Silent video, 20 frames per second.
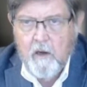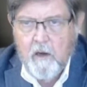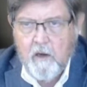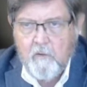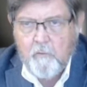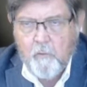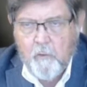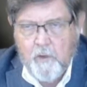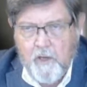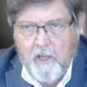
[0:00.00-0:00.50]

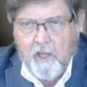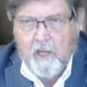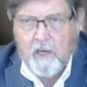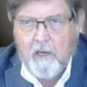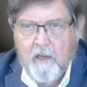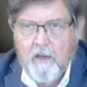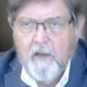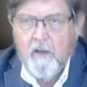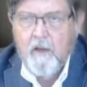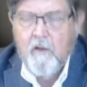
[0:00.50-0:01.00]
So again,
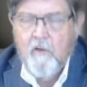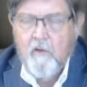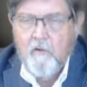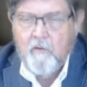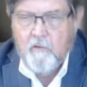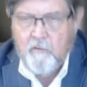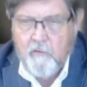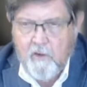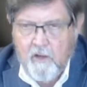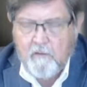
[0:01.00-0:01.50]

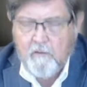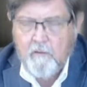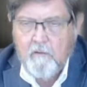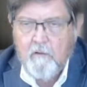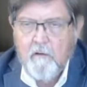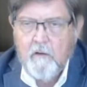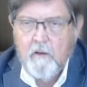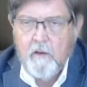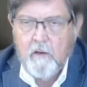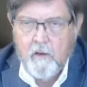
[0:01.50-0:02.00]
sit,
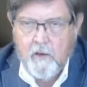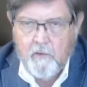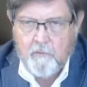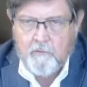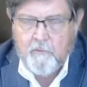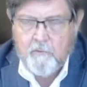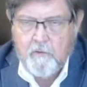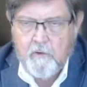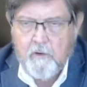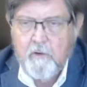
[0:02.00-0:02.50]

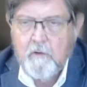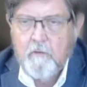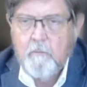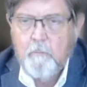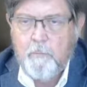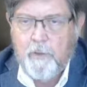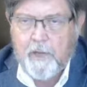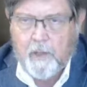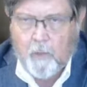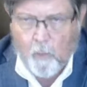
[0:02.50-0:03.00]
listen,
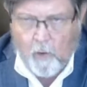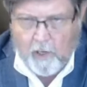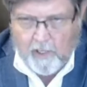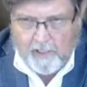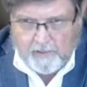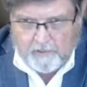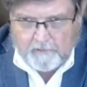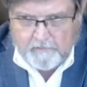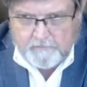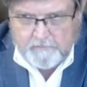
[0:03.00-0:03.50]
be quiet.